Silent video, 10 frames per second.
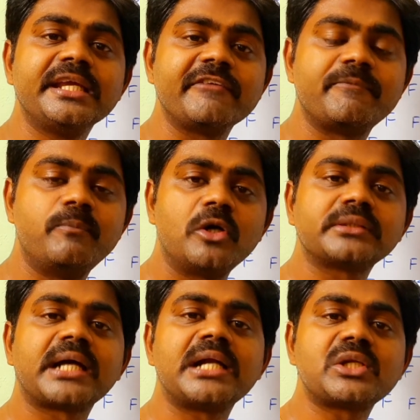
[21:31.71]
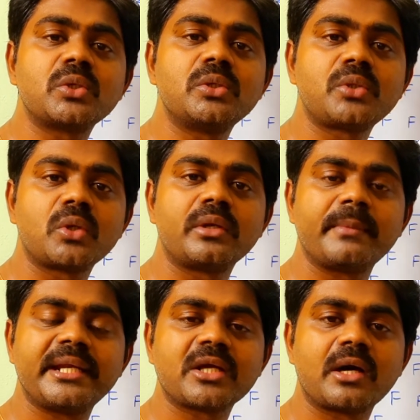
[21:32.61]
If both are true, true.
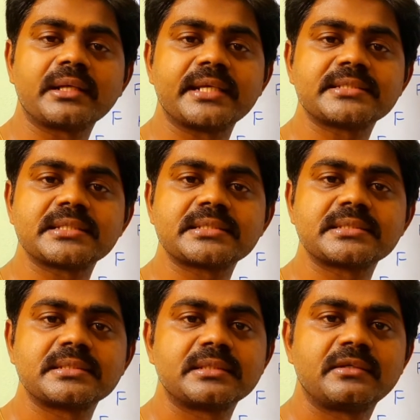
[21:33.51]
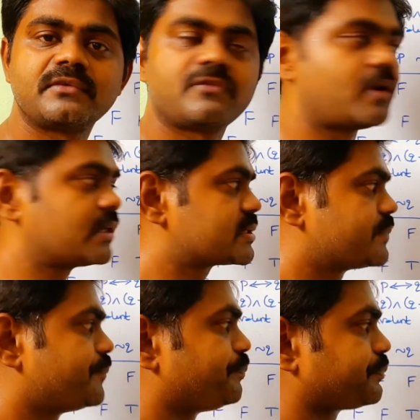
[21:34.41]
Remaining all cases, false.